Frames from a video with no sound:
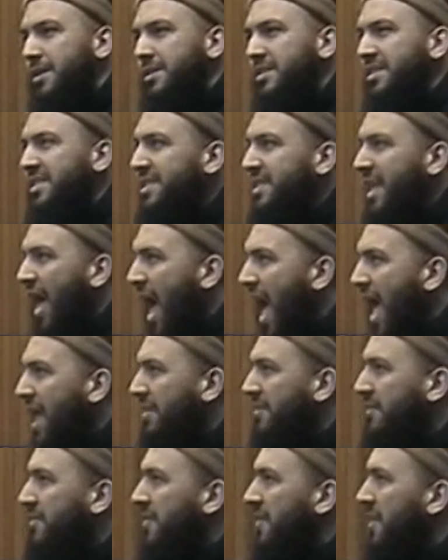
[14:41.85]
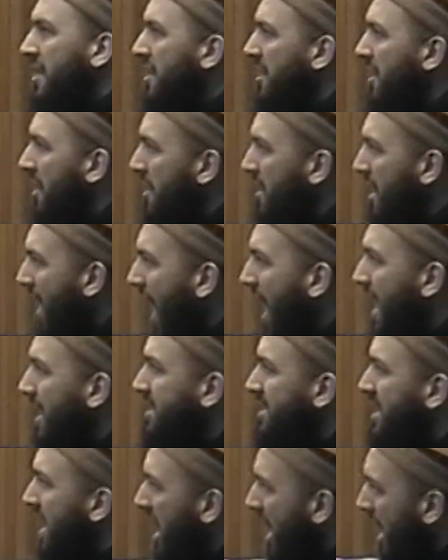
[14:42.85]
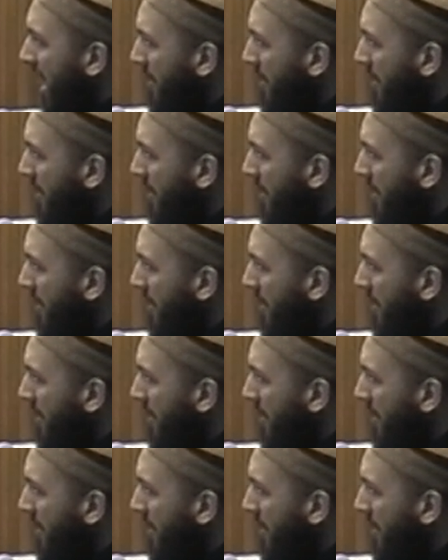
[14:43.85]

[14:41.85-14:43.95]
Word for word: Stand the night